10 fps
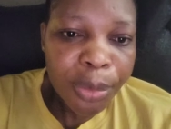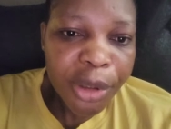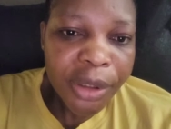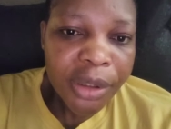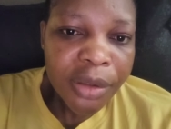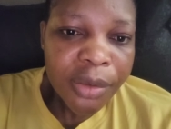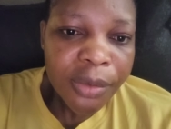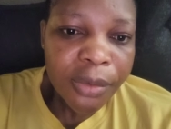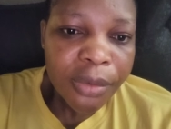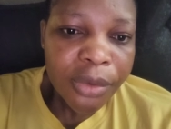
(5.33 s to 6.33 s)
Good morning.
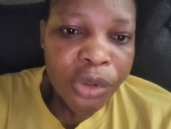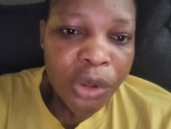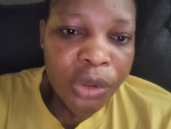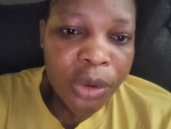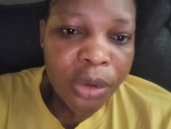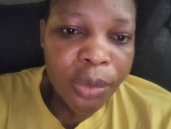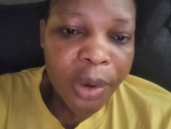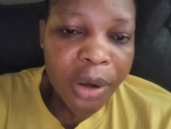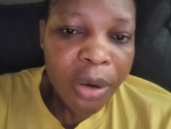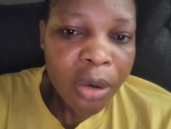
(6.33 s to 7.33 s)
Trust God
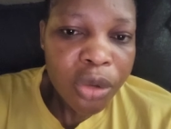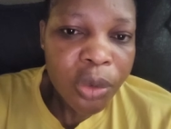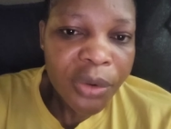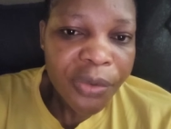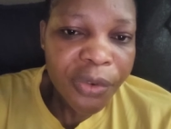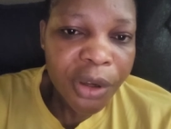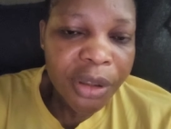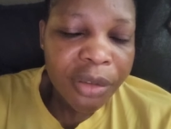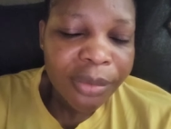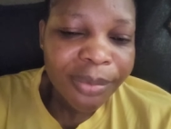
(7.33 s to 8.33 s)
we're all doing fine.